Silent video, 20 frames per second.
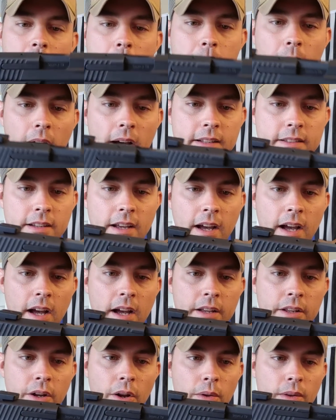But
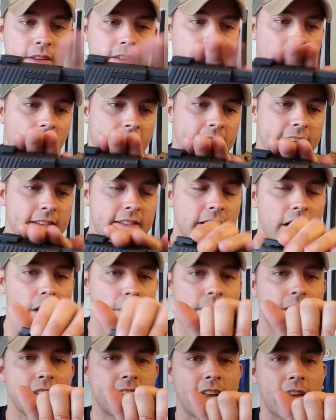you know, the slide
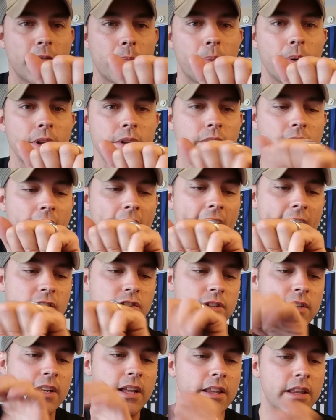itself does have a pretty good
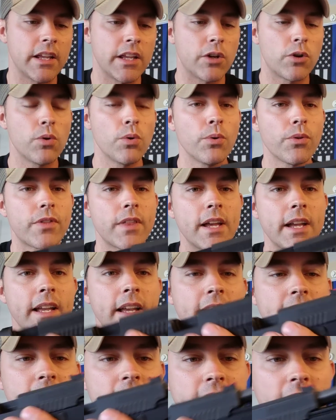action. The cool thing
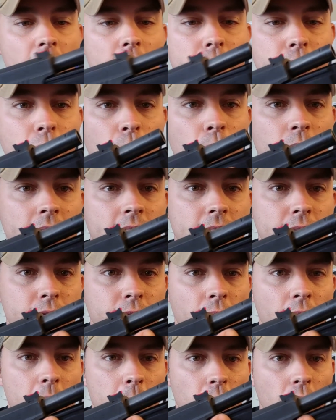is it's got full-length
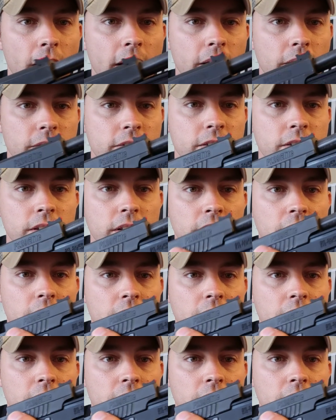frame rails.